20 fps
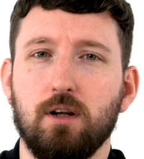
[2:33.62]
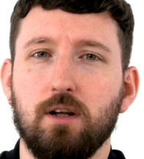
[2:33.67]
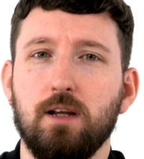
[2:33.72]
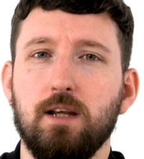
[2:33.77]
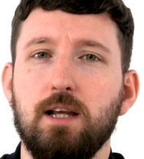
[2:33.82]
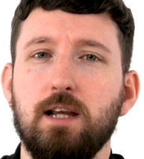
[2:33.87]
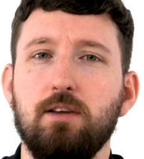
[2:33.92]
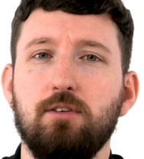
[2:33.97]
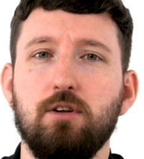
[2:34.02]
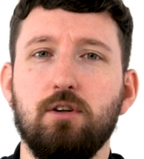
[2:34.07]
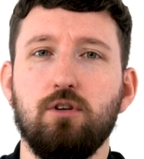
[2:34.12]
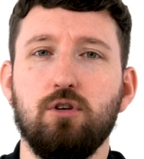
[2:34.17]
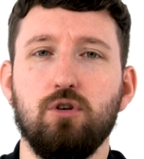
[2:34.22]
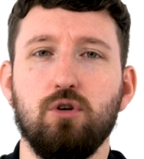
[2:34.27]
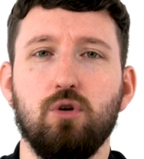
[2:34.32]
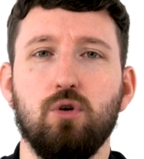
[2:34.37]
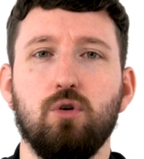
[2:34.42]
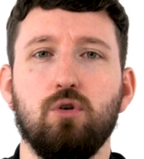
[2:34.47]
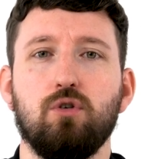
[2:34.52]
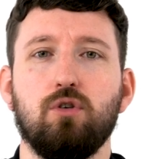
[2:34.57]
are easy to
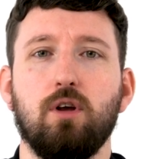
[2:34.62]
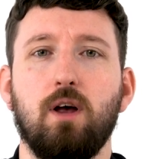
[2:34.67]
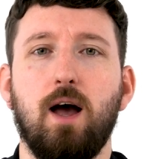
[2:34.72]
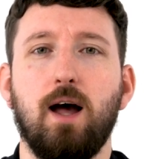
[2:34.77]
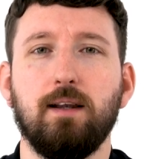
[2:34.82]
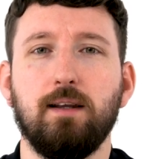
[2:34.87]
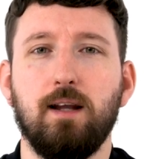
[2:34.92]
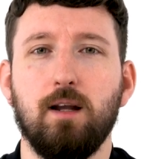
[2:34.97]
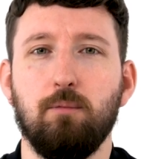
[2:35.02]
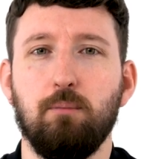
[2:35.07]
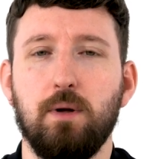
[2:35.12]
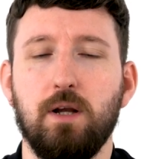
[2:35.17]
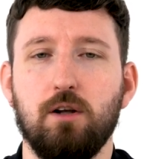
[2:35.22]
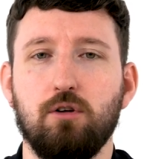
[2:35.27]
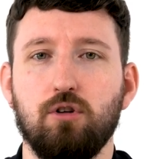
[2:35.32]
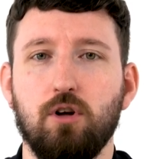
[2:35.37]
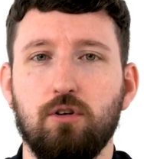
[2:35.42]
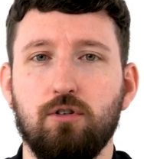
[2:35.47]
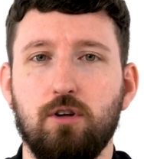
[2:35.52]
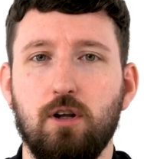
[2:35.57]
use and can be
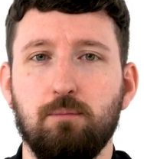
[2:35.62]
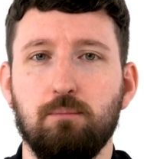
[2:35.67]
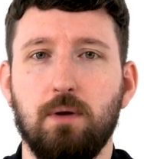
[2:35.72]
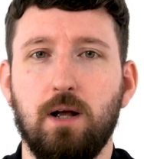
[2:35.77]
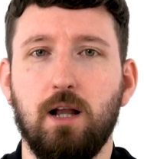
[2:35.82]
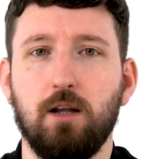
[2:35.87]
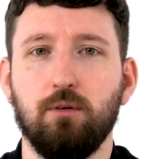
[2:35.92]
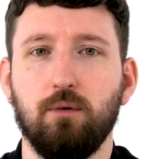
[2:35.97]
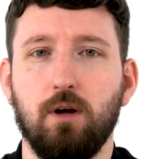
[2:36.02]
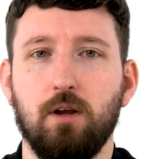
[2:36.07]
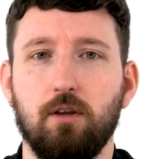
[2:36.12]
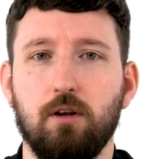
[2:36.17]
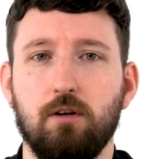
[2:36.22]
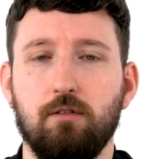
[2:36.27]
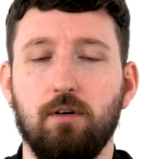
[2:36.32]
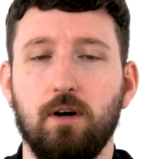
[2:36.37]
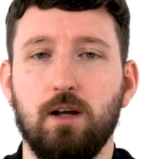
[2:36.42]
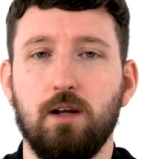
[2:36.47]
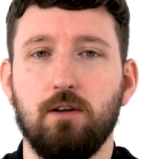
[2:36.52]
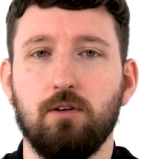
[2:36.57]
adjusted manually at the
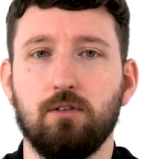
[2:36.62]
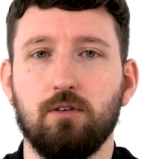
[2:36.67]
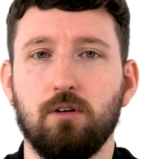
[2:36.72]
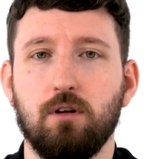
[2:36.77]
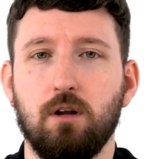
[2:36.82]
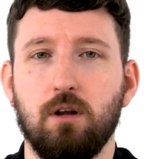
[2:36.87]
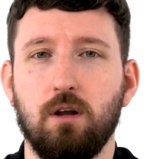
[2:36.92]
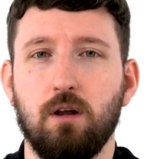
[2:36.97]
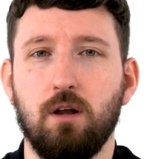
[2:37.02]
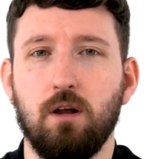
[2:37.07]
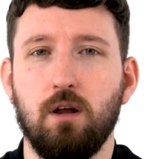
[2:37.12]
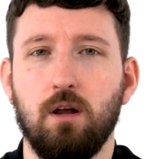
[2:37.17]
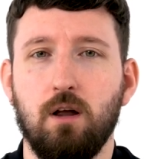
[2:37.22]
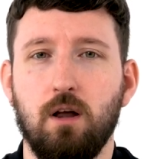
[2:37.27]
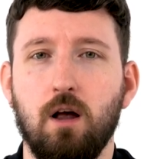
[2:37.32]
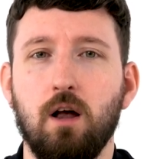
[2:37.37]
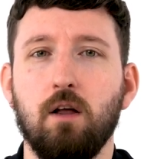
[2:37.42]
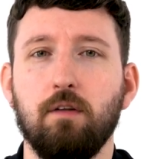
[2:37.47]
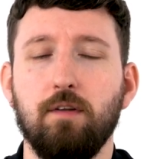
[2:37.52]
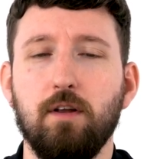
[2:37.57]
device.
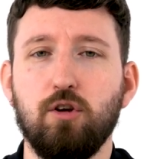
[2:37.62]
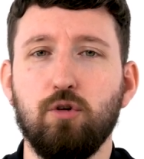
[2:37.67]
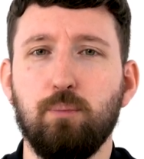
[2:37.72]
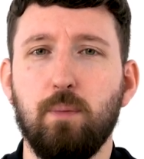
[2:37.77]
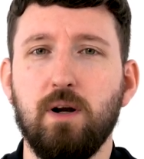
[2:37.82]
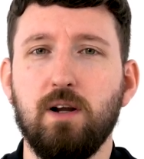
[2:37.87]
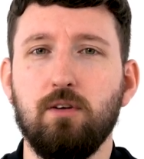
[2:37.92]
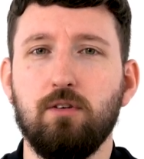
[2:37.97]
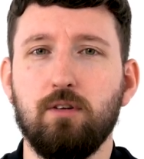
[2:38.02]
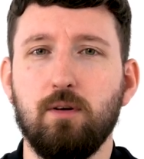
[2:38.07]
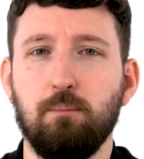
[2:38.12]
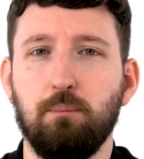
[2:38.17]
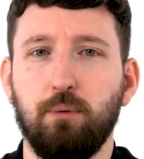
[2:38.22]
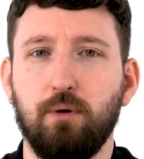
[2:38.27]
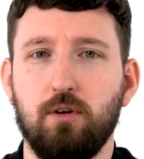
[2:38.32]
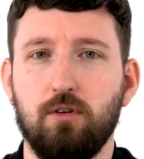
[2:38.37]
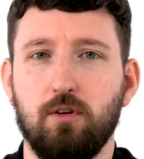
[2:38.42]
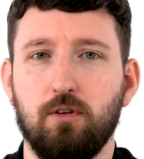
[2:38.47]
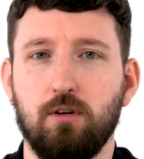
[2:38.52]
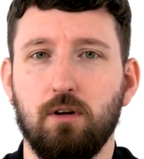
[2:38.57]
This brings
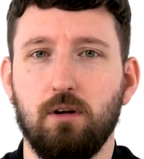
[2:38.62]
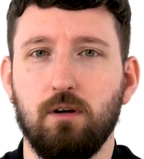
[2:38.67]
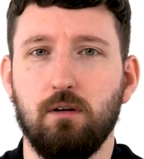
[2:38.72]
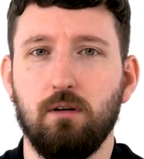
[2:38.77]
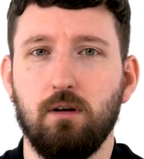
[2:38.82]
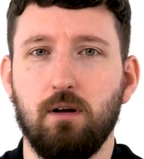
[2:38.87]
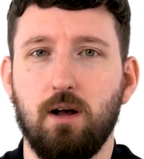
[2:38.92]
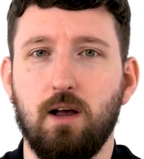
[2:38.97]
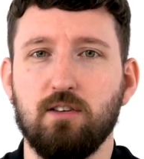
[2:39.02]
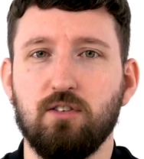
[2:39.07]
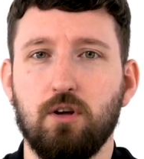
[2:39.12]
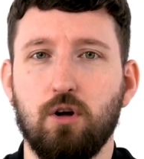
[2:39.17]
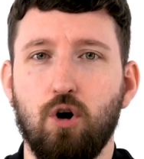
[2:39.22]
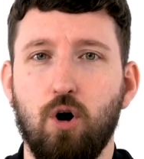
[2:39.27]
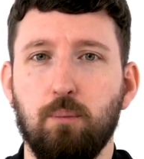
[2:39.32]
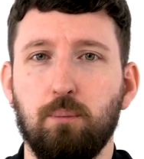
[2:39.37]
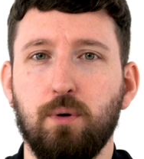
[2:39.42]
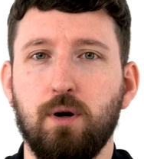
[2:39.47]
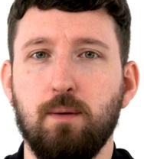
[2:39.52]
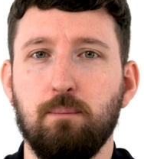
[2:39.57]
simplicity as they
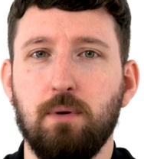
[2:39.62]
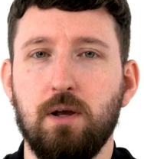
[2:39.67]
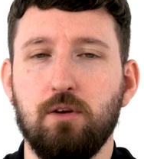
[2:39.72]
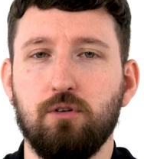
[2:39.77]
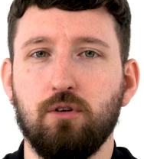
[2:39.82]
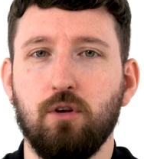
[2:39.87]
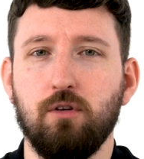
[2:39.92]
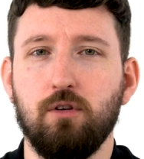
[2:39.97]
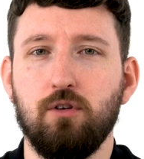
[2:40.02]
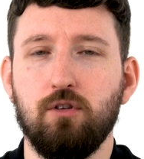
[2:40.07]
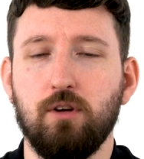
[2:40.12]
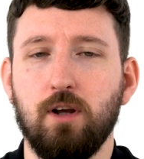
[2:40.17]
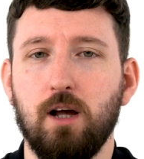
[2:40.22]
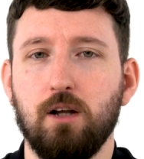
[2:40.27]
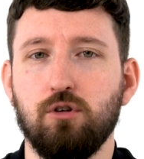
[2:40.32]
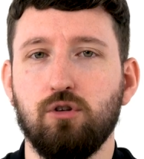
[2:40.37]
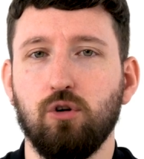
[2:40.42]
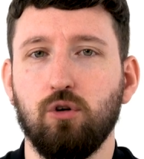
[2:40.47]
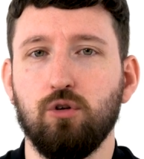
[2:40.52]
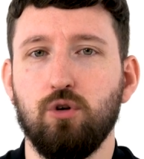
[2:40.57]
operate based on the
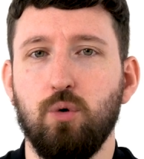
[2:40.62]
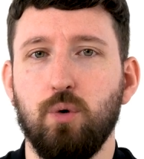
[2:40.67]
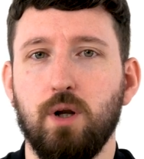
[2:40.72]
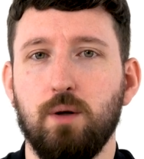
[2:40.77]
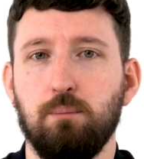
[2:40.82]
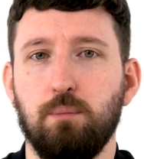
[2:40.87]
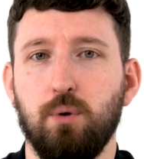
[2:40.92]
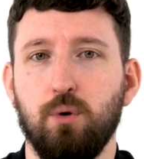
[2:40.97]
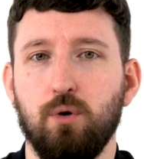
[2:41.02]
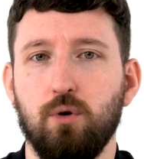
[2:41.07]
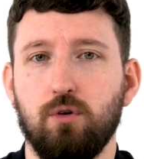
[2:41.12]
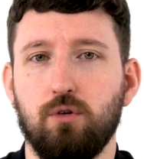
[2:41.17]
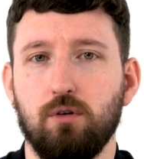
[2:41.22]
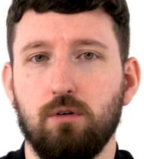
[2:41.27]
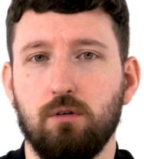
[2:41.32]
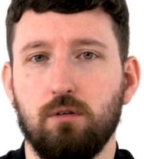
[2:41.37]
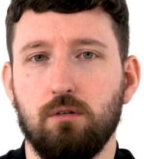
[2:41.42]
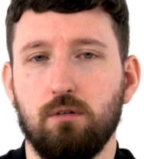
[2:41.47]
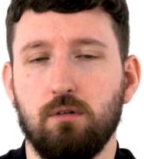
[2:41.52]
schedule you input.